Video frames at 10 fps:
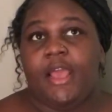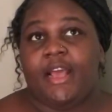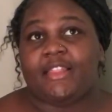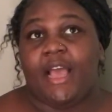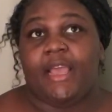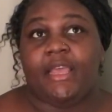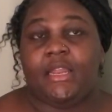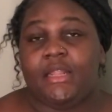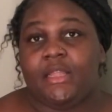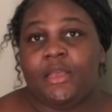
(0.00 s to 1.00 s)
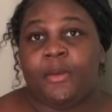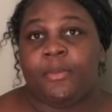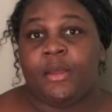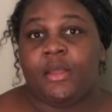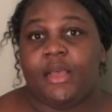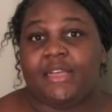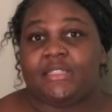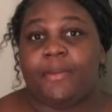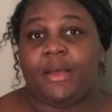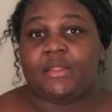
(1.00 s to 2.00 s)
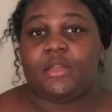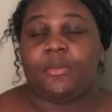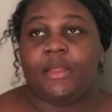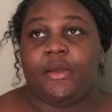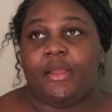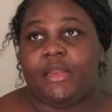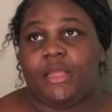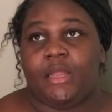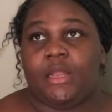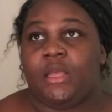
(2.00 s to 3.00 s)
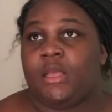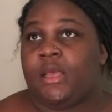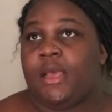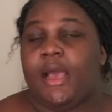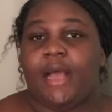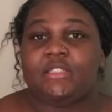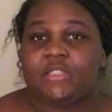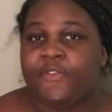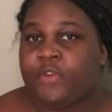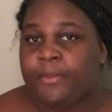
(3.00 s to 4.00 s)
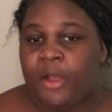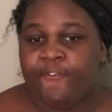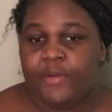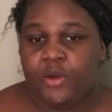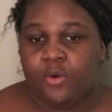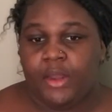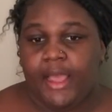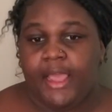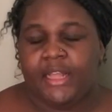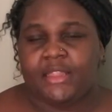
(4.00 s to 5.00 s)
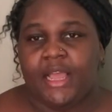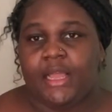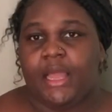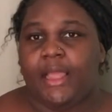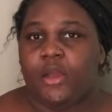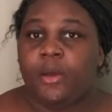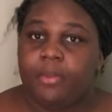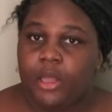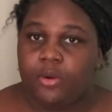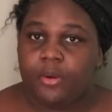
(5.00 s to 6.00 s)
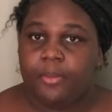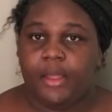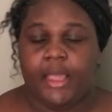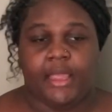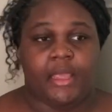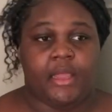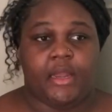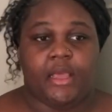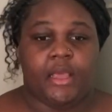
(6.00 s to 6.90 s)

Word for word: After I edit them, I save my thumbnail and then I just leave it in my phone like after I like upload them and